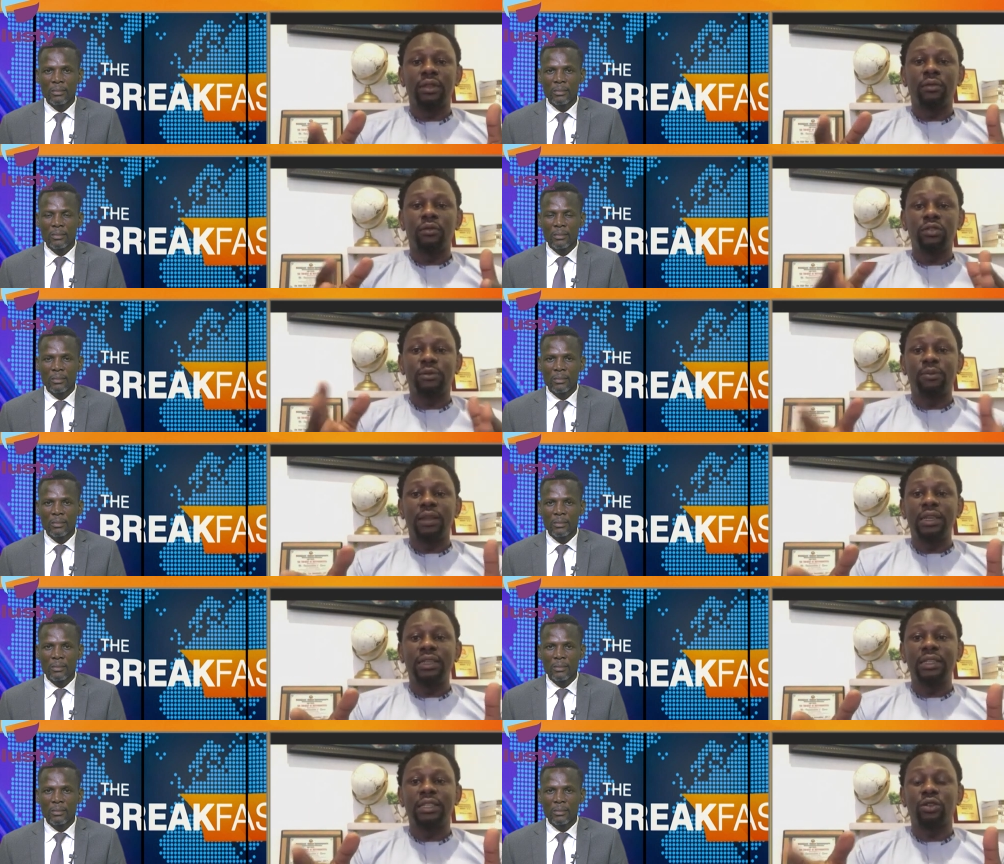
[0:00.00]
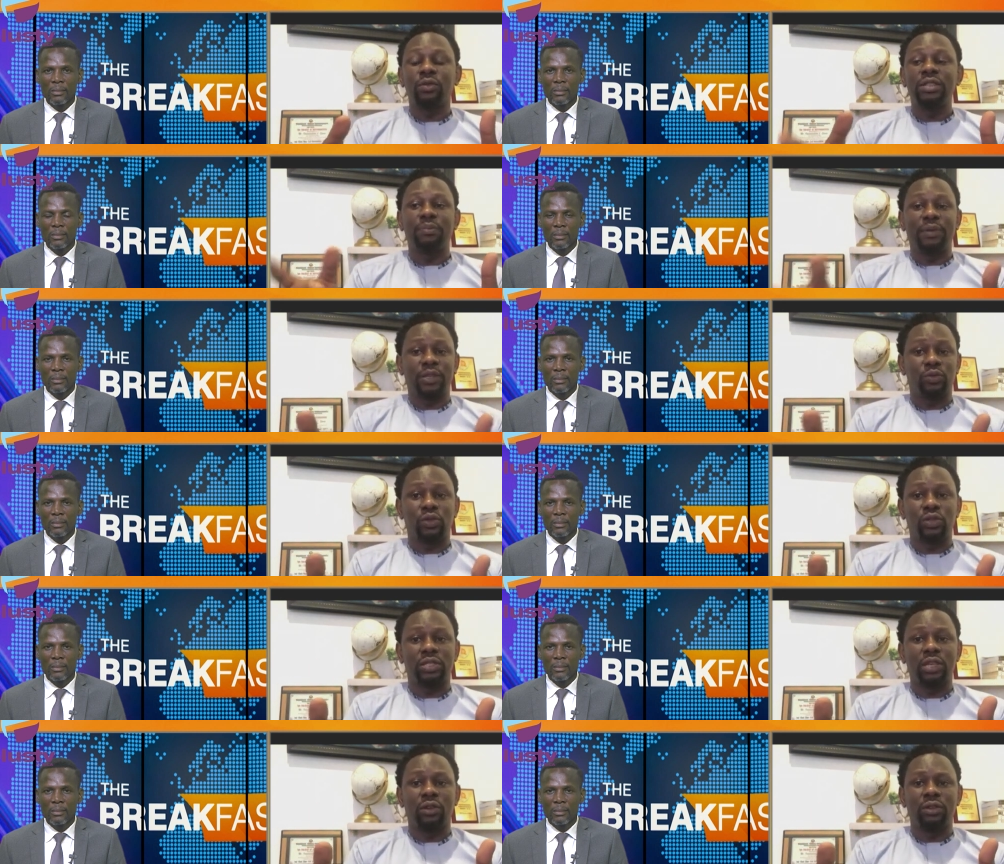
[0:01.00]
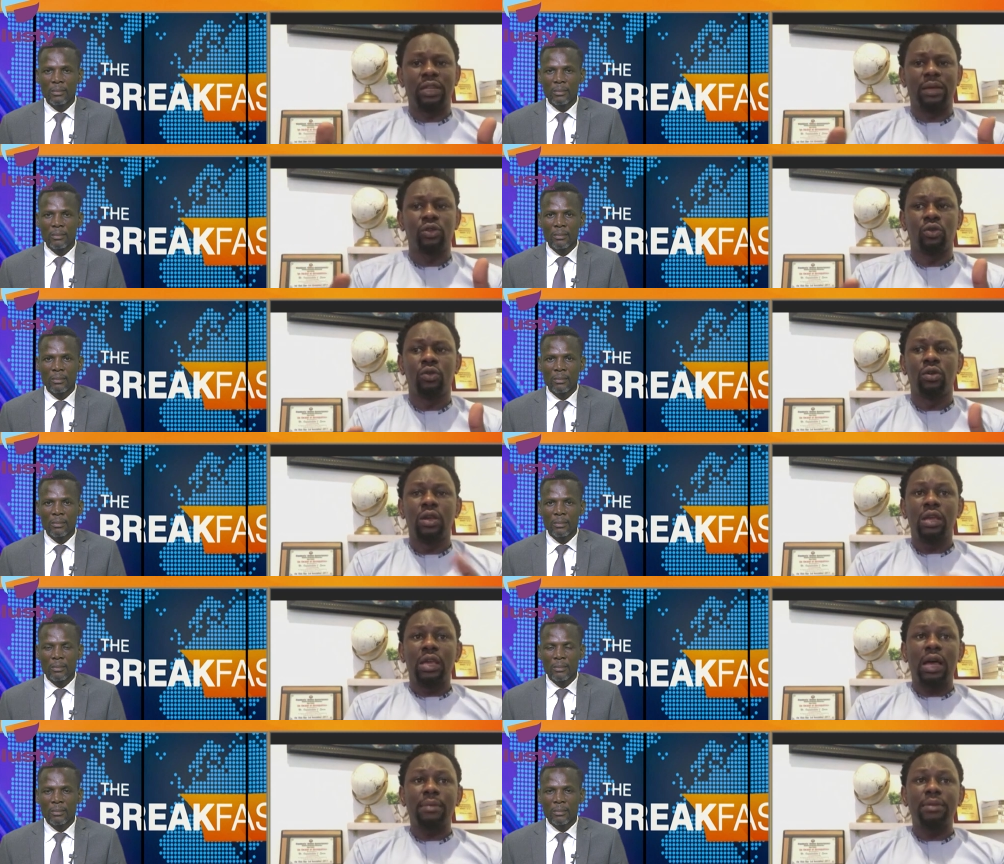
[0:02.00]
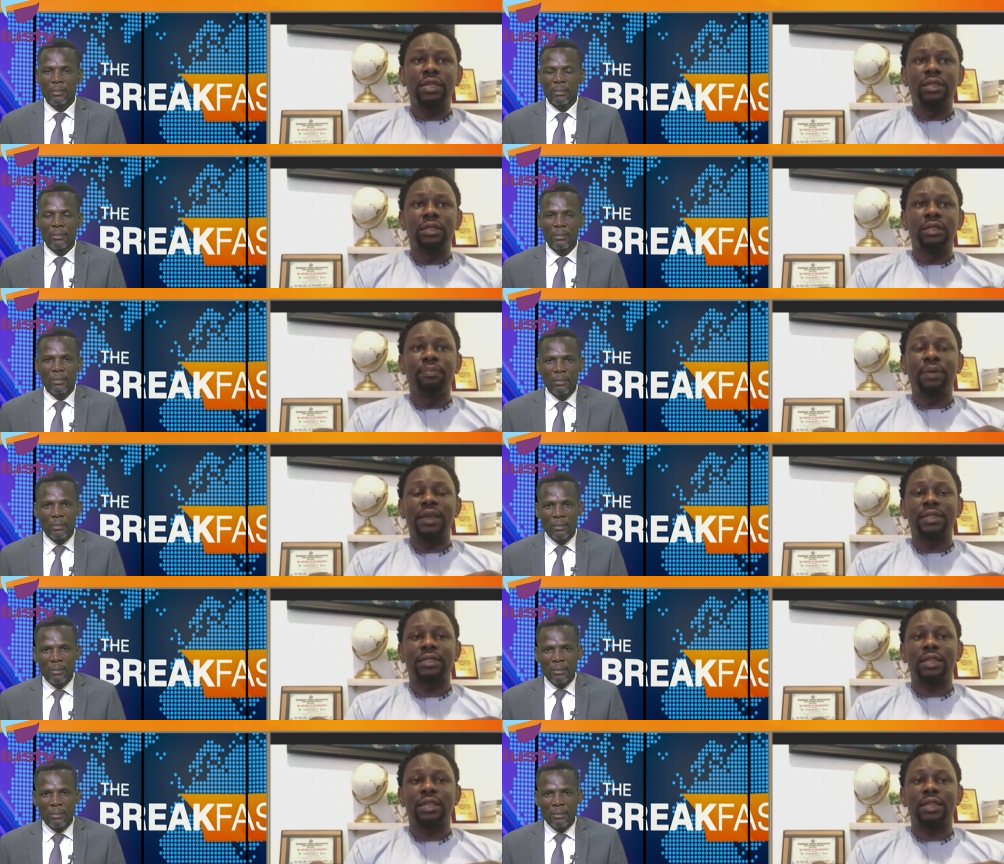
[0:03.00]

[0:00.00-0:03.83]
Speaker 1: Displaying it is always the best way to sell them. So I mean, the best.